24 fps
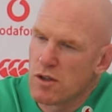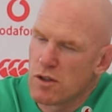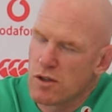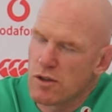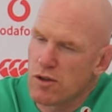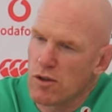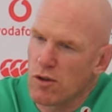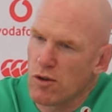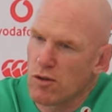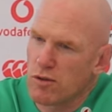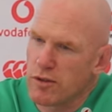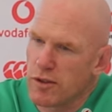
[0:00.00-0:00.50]

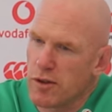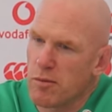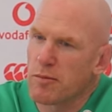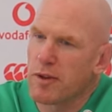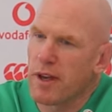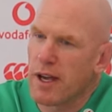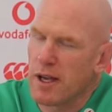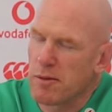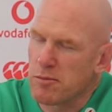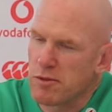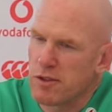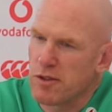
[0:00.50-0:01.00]
So
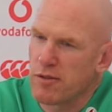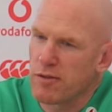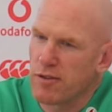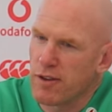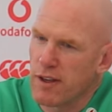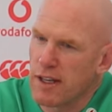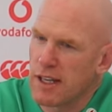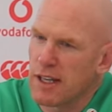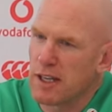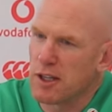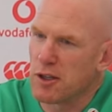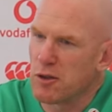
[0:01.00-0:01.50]
sometimes the
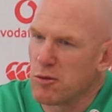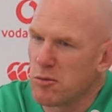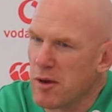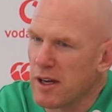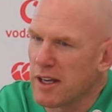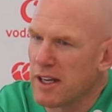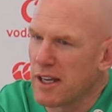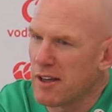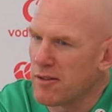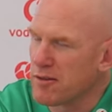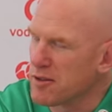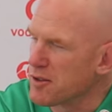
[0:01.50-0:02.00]
feeling you
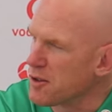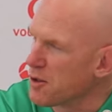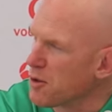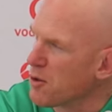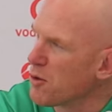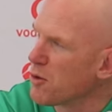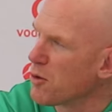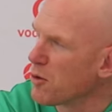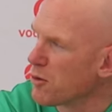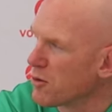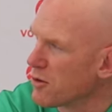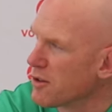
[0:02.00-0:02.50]
might have as a
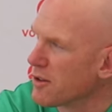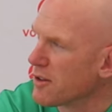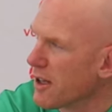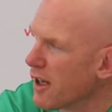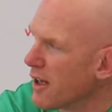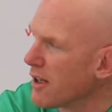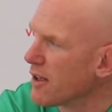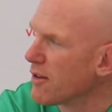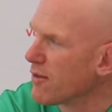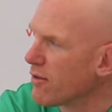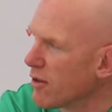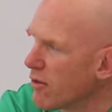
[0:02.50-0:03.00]
coach is
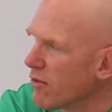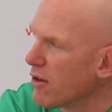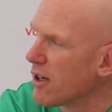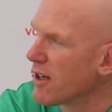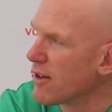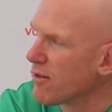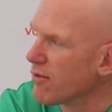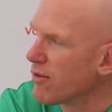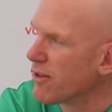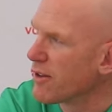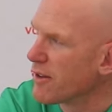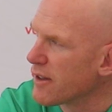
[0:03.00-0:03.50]
kind of
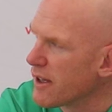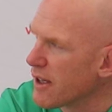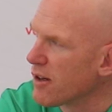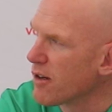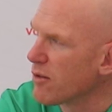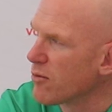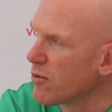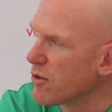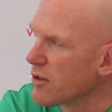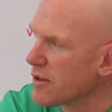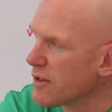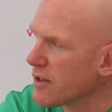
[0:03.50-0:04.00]
irrelevant. They're
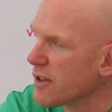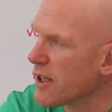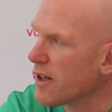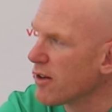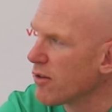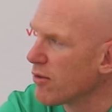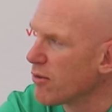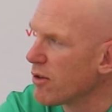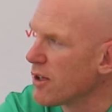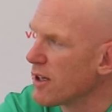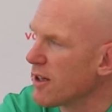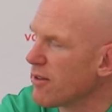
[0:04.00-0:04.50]
the ones that
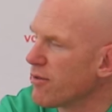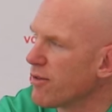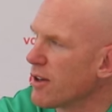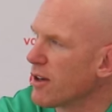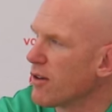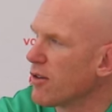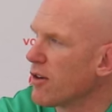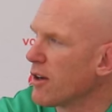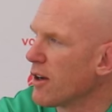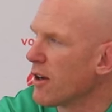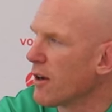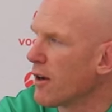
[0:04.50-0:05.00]
are really
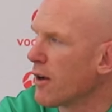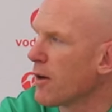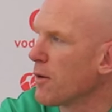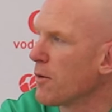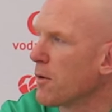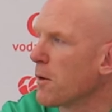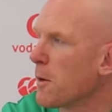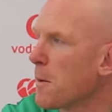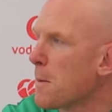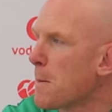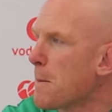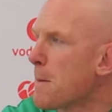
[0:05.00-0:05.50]
figuring it out.